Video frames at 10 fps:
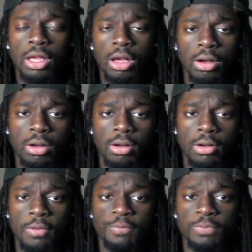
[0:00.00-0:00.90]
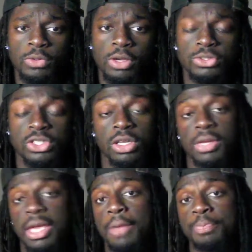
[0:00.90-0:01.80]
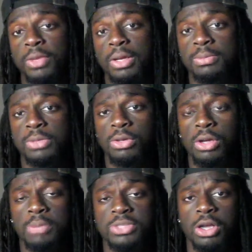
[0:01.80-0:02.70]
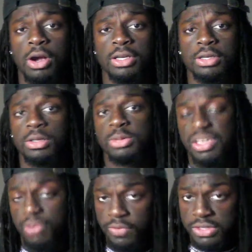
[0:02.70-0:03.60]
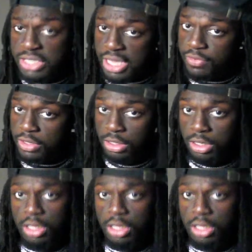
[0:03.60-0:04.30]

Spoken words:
You know, so yeah, you know, I'm starting on 7v7.